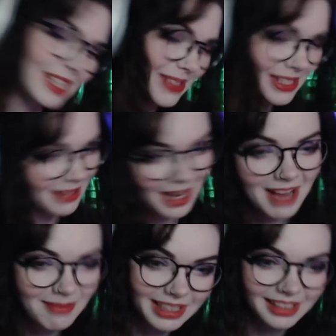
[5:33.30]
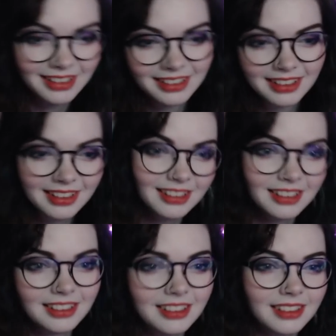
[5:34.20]
me so happy. It's not
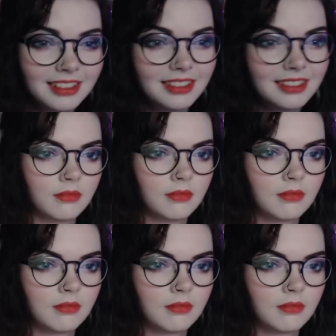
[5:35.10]
safe.